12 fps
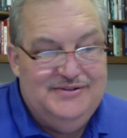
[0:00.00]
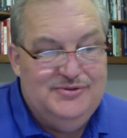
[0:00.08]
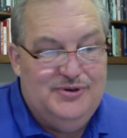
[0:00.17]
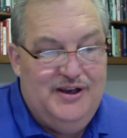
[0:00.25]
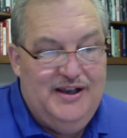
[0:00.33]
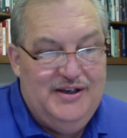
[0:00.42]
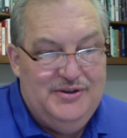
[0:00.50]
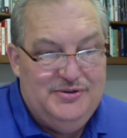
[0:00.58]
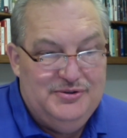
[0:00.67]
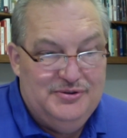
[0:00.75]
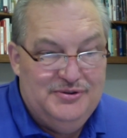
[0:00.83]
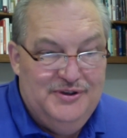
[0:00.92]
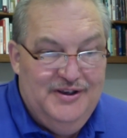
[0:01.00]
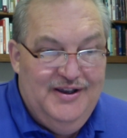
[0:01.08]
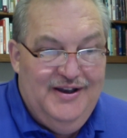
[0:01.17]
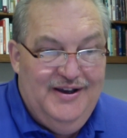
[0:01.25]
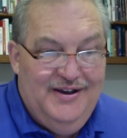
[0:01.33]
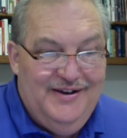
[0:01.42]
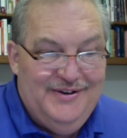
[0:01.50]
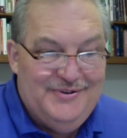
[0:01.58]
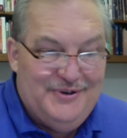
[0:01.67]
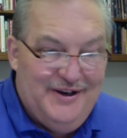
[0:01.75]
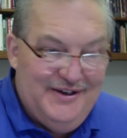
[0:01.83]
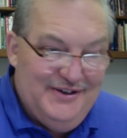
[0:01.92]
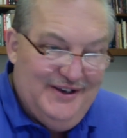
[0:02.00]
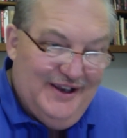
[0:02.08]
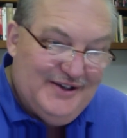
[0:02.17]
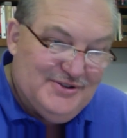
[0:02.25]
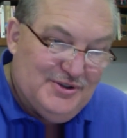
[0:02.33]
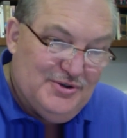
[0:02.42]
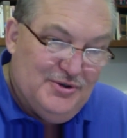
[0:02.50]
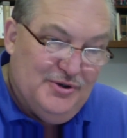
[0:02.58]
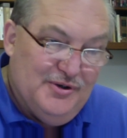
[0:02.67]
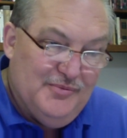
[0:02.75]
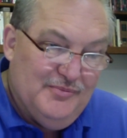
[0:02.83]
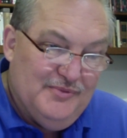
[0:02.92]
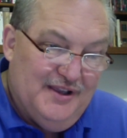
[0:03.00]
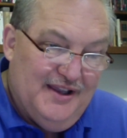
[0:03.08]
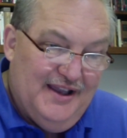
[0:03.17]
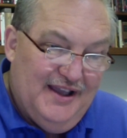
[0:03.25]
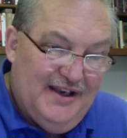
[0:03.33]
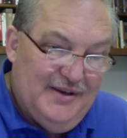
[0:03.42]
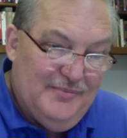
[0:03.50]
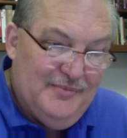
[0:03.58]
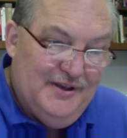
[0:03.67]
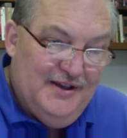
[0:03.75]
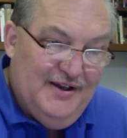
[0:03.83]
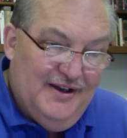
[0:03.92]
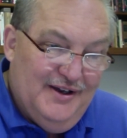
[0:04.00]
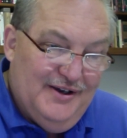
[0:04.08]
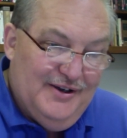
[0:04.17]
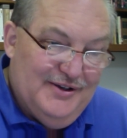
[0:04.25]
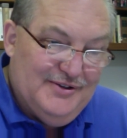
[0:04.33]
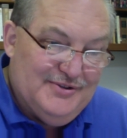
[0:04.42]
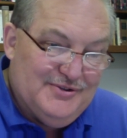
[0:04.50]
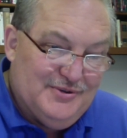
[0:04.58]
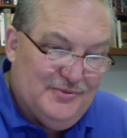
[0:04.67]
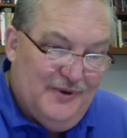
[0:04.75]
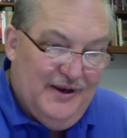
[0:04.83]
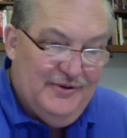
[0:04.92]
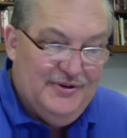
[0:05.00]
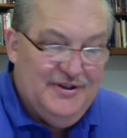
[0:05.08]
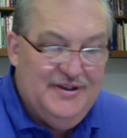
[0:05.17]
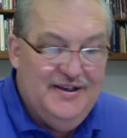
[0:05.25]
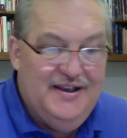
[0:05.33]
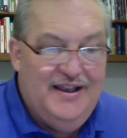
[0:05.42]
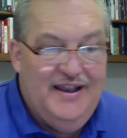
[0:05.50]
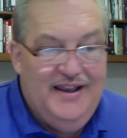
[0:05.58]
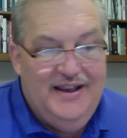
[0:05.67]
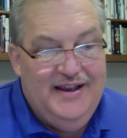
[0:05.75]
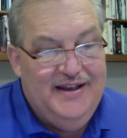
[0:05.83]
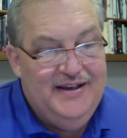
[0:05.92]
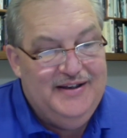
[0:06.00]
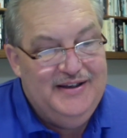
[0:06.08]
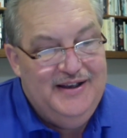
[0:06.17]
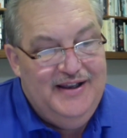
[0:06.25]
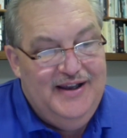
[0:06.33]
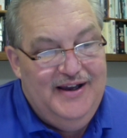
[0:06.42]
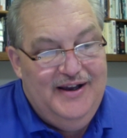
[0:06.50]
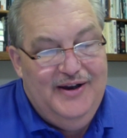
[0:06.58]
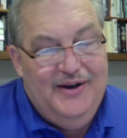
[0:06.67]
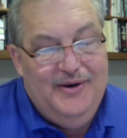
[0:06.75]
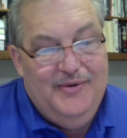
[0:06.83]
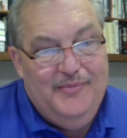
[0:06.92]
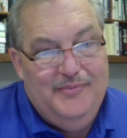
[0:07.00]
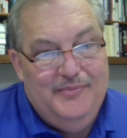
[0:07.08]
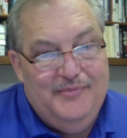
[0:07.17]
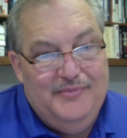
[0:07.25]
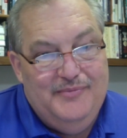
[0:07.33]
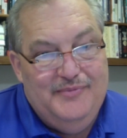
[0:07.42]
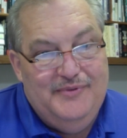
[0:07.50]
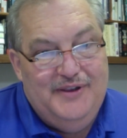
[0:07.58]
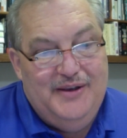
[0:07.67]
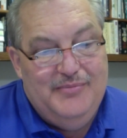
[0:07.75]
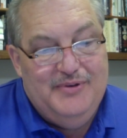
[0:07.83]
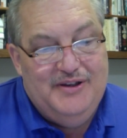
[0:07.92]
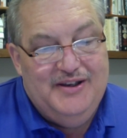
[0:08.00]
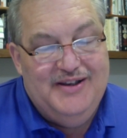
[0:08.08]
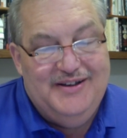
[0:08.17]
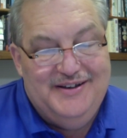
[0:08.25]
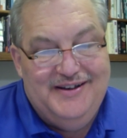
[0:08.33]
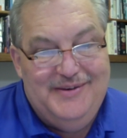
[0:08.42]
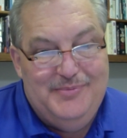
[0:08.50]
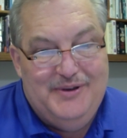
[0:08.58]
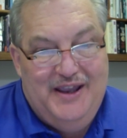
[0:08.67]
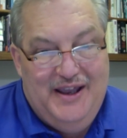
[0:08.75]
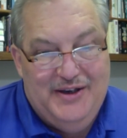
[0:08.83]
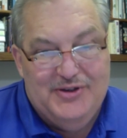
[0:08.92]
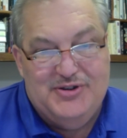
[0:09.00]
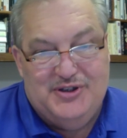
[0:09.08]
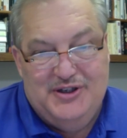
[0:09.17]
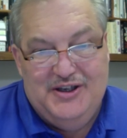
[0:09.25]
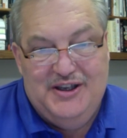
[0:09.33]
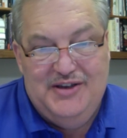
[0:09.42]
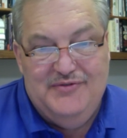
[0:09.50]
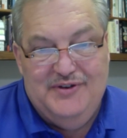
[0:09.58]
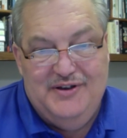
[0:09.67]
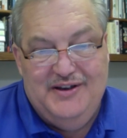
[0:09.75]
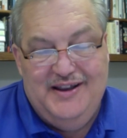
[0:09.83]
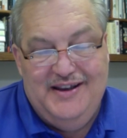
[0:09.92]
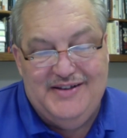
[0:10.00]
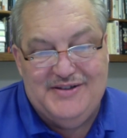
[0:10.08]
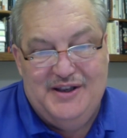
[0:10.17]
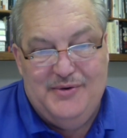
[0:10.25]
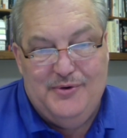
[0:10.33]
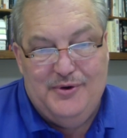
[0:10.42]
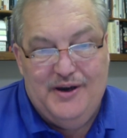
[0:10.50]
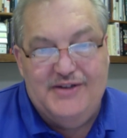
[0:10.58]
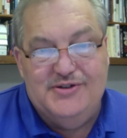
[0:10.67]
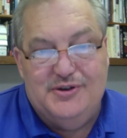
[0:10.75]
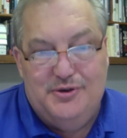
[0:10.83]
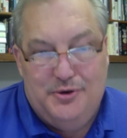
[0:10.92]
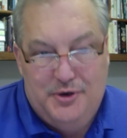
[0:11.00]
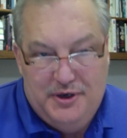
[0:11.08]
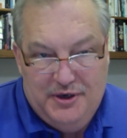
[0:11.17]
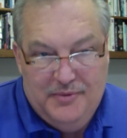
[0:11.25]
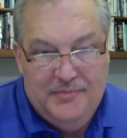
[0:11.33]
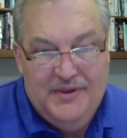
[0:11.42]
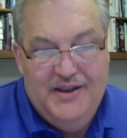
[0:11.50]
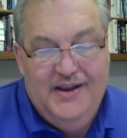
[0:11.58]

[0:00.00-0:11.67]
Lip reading: tried to execute him, they had him surrounded, and he began to sing even as they were executing him